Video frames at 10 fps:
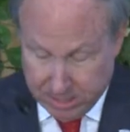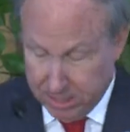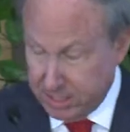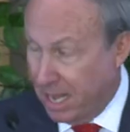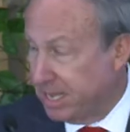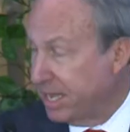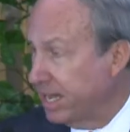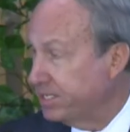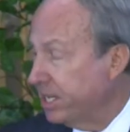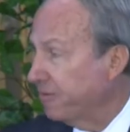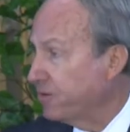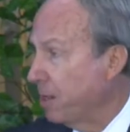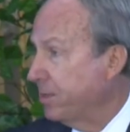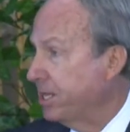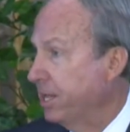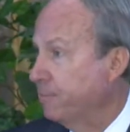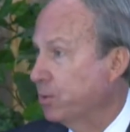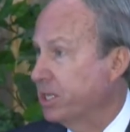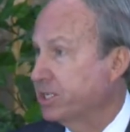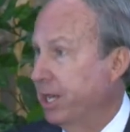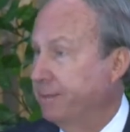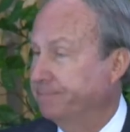90 days after I became president,